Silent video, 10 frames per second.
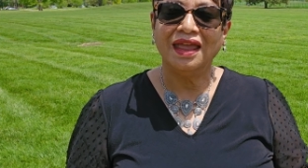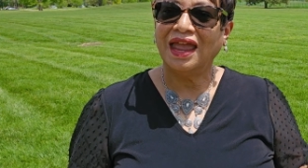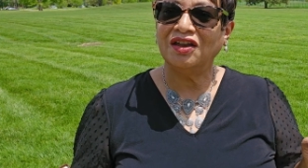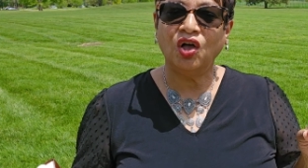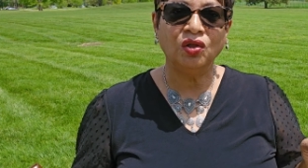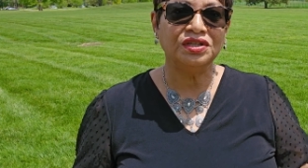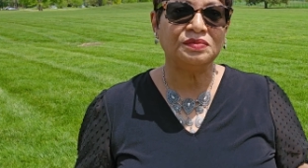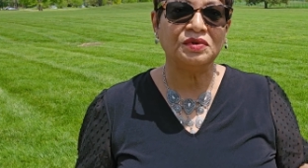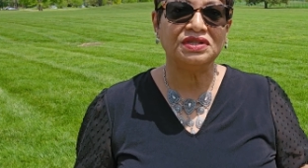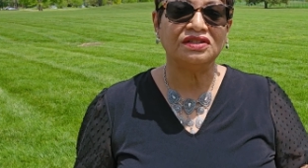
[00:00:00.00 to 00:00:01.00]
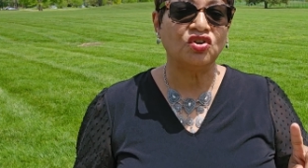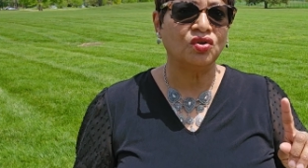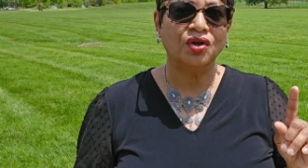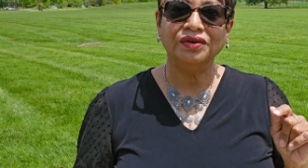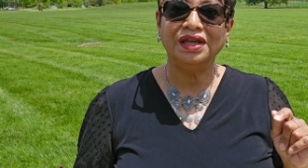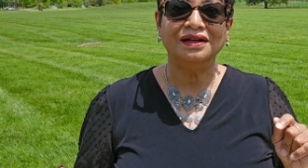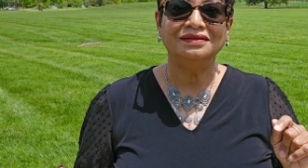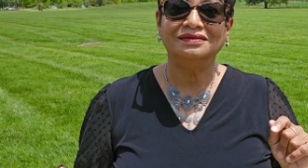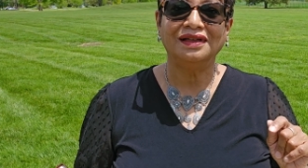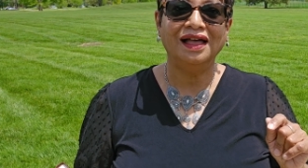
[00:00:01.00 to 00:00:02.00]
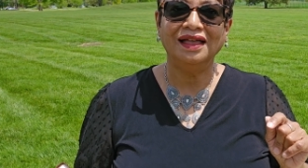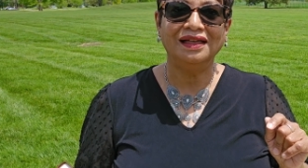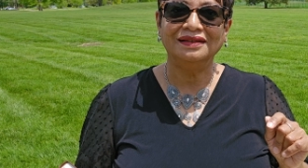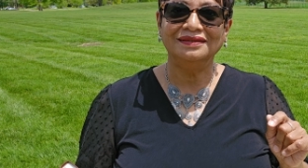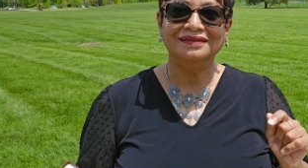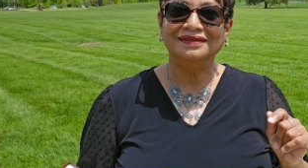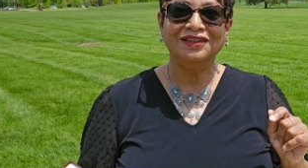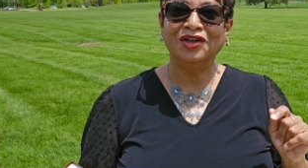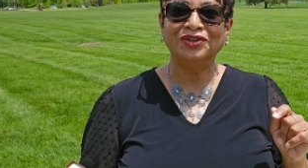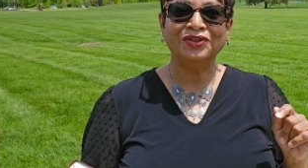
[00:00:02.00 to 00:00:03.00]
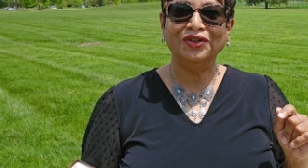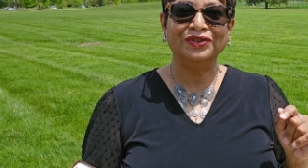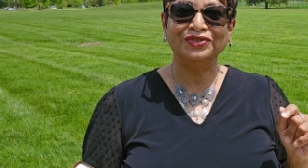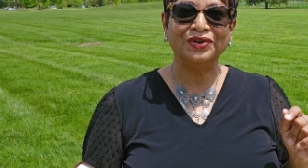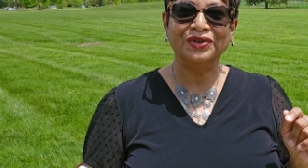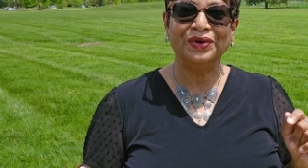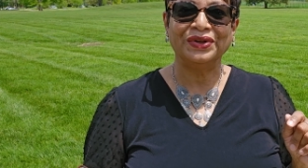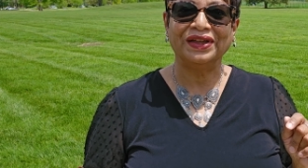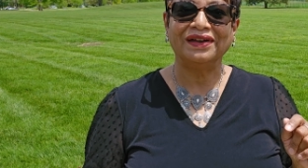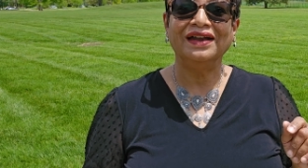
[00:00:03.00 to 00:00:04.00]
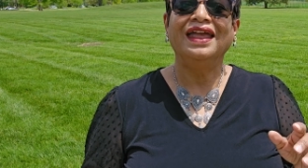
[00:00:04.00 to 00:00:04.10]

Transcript: And the Holy Spirit said, don't go there. No, no, no, don't go there.